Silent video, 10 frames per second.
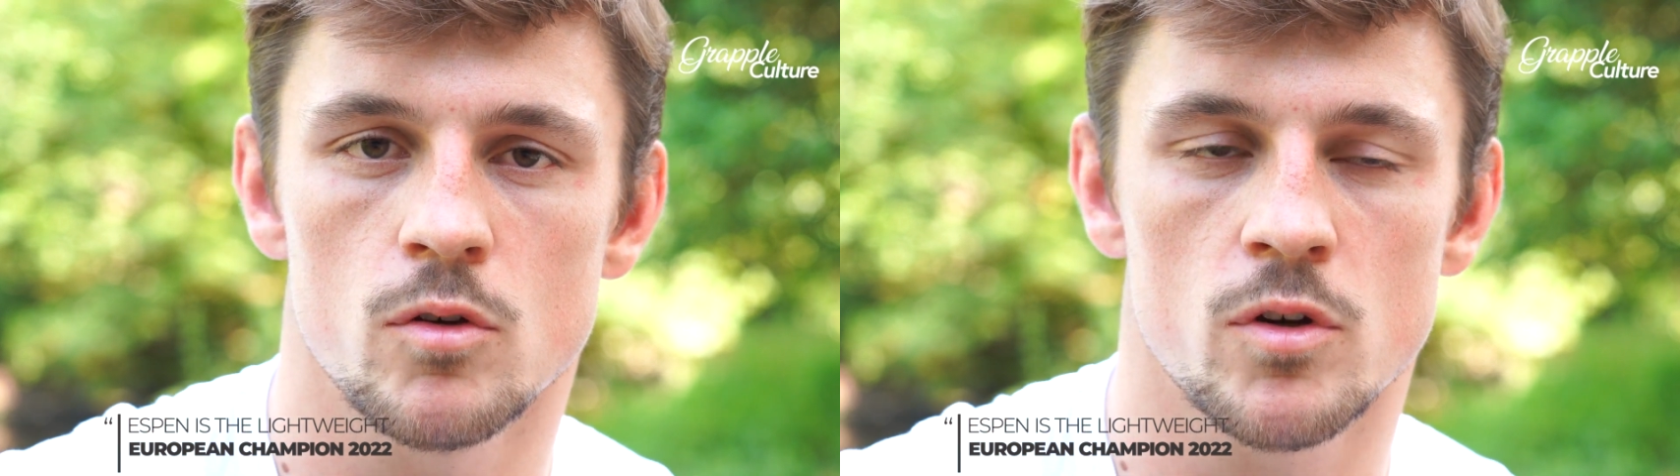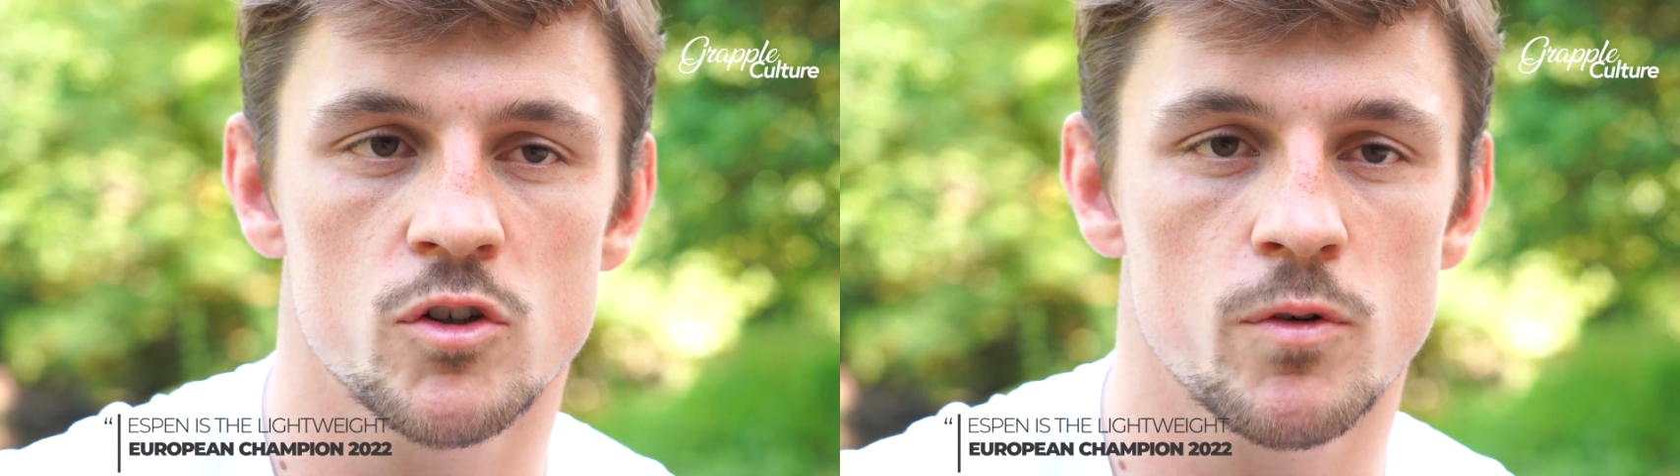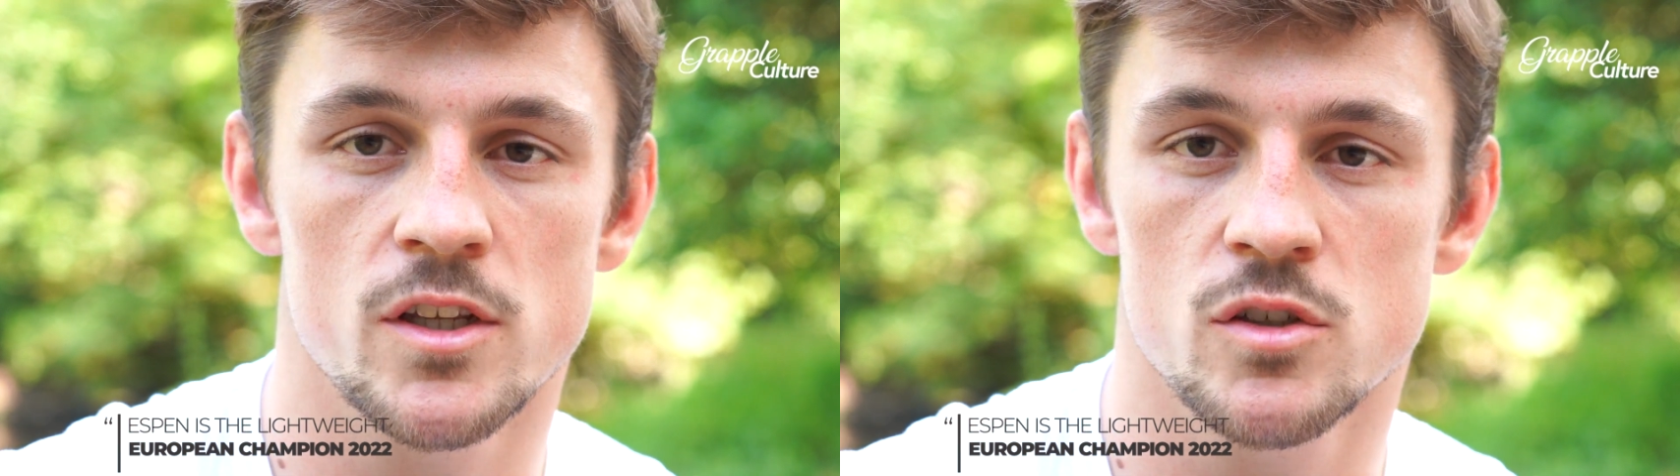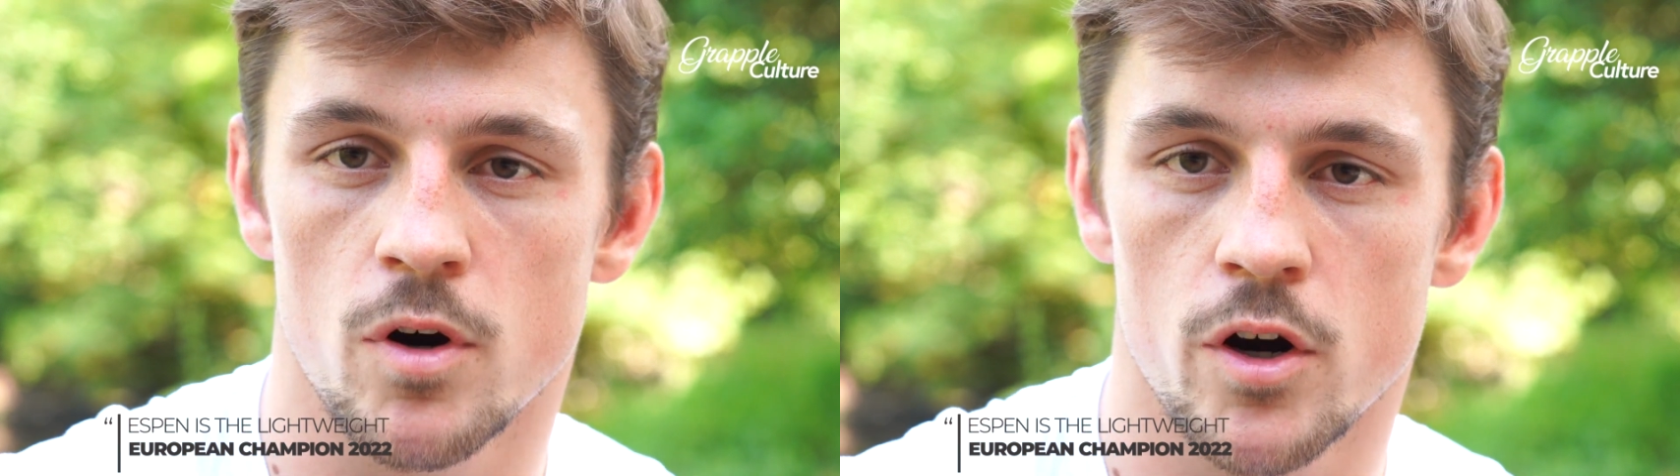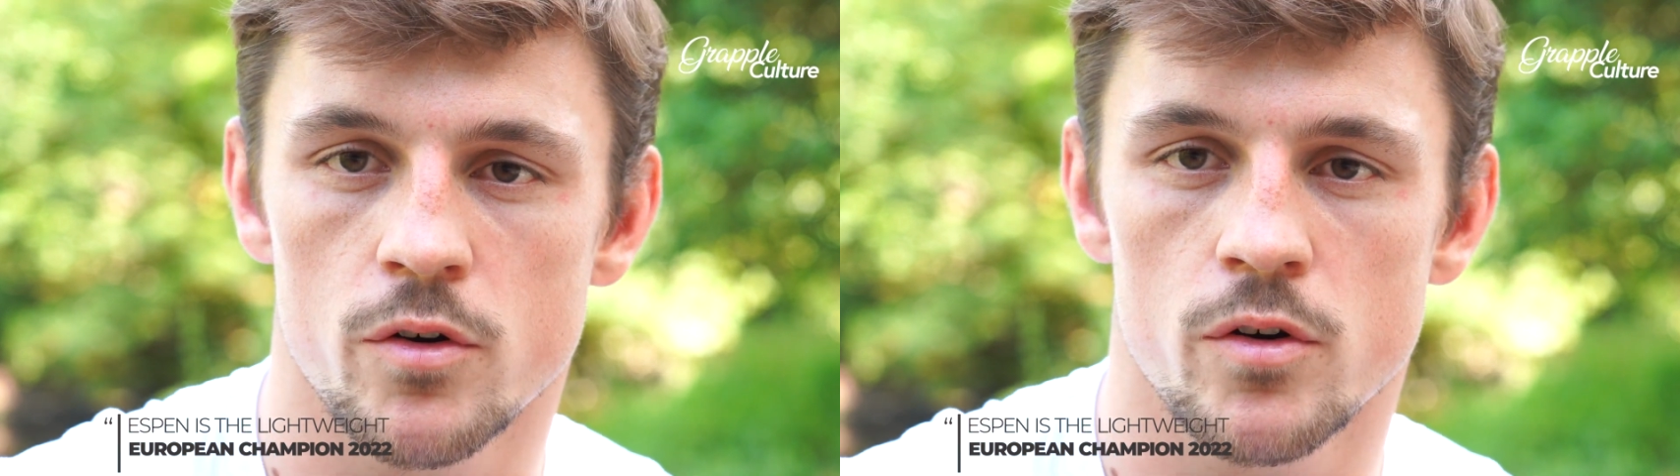You can train
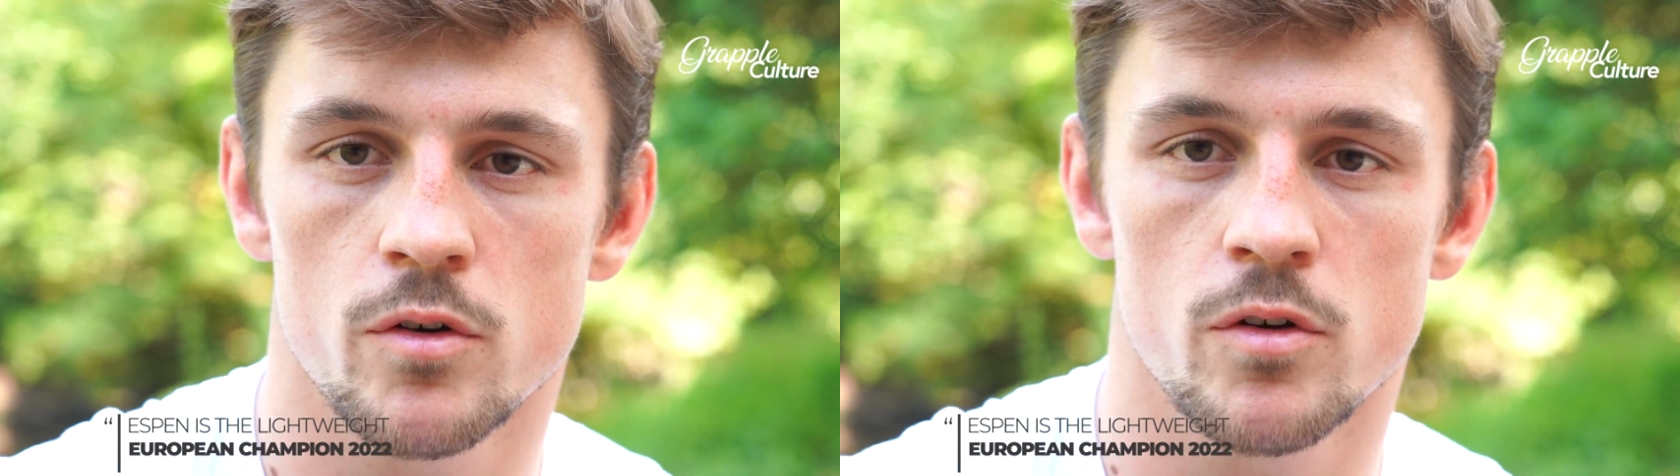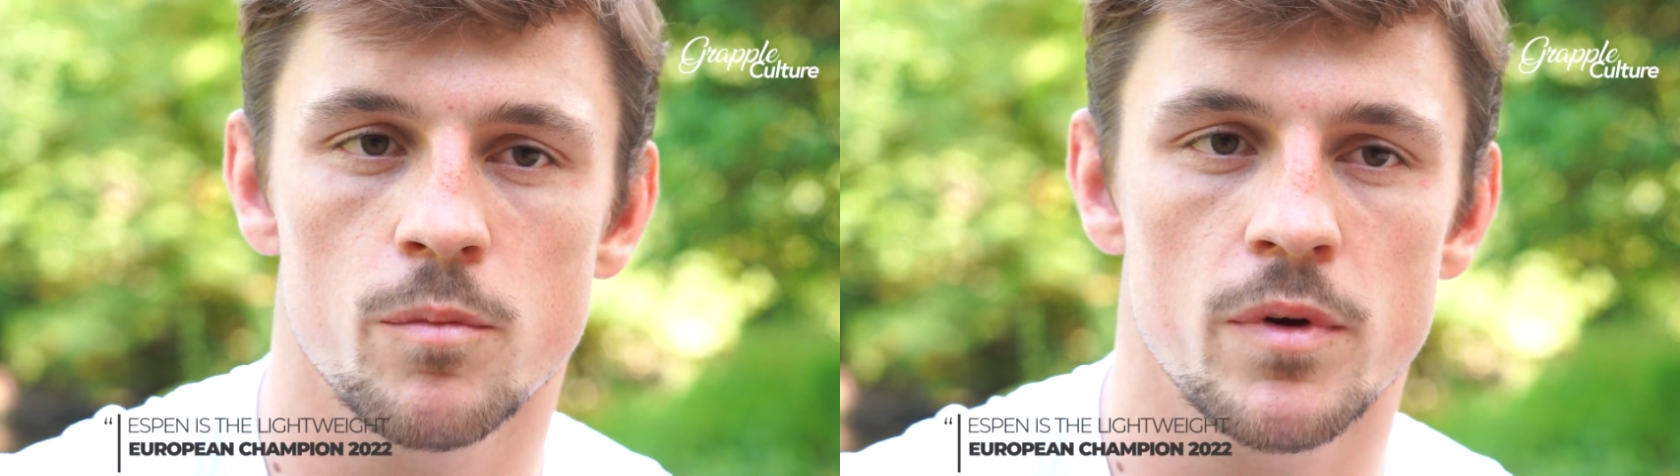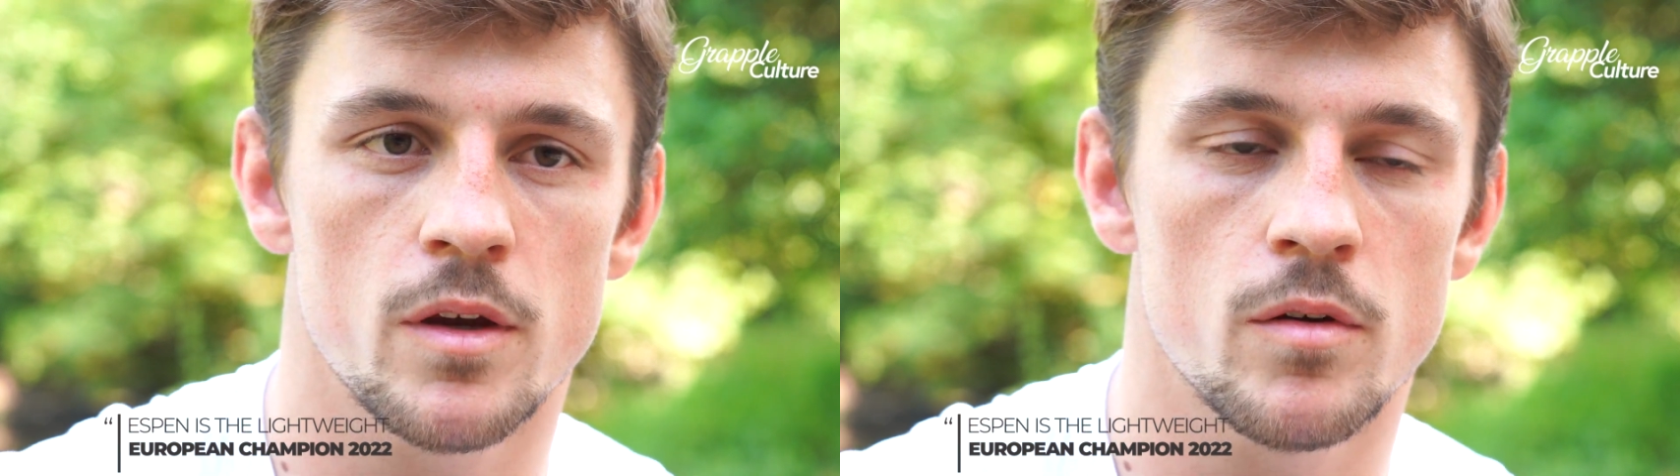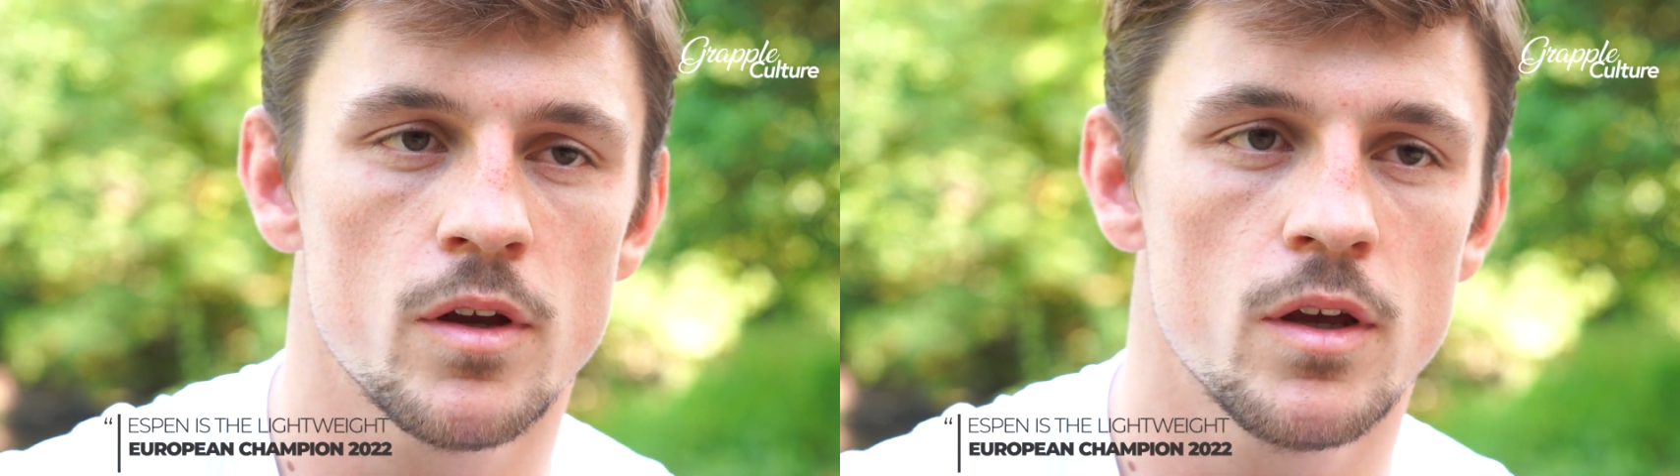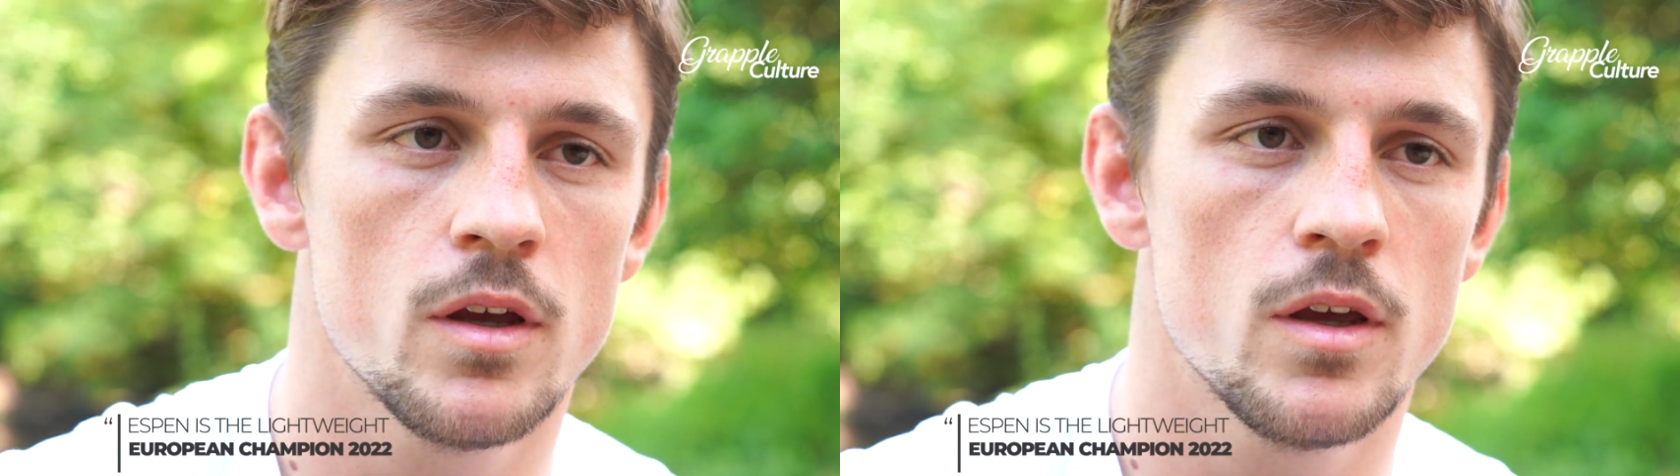smarter.
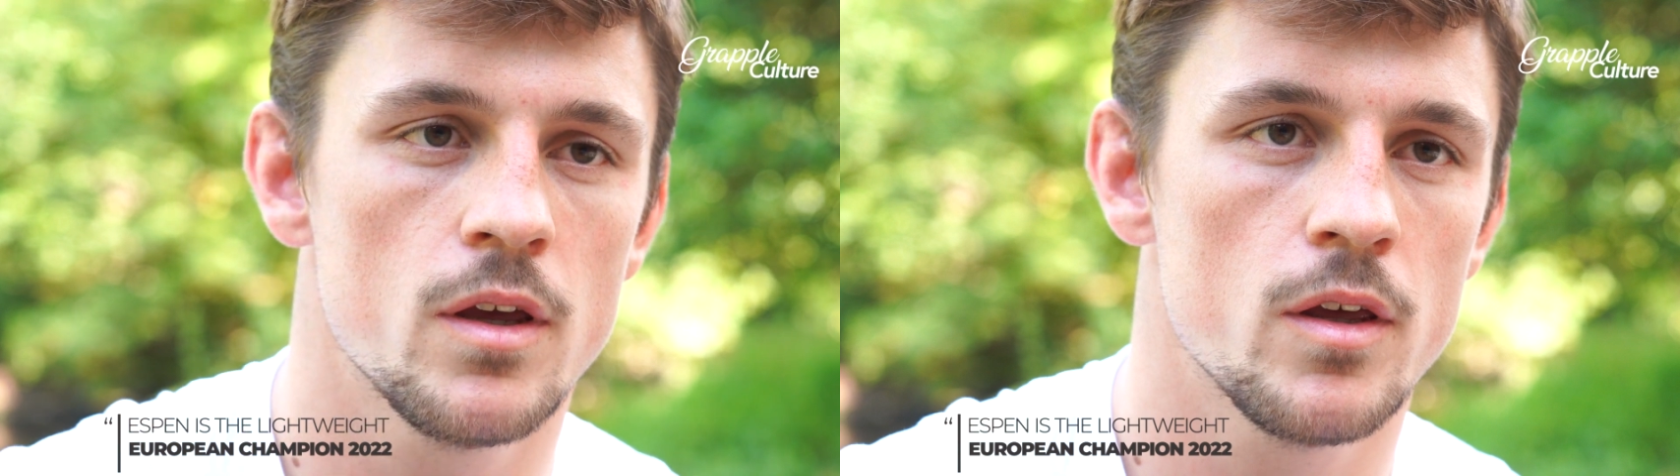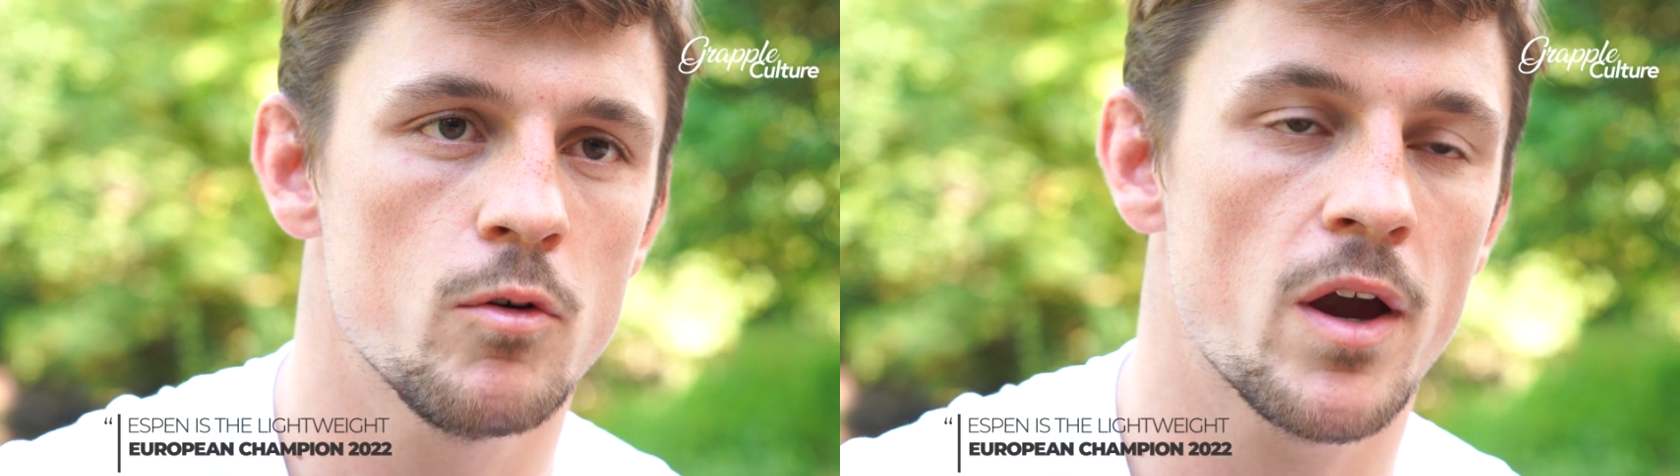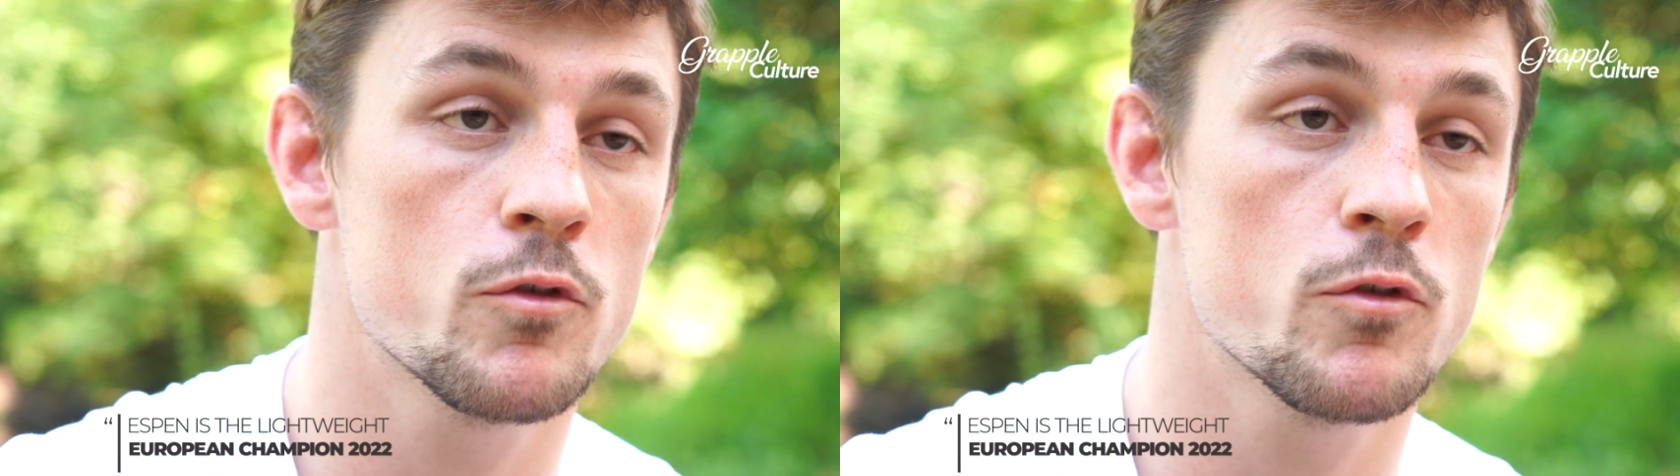You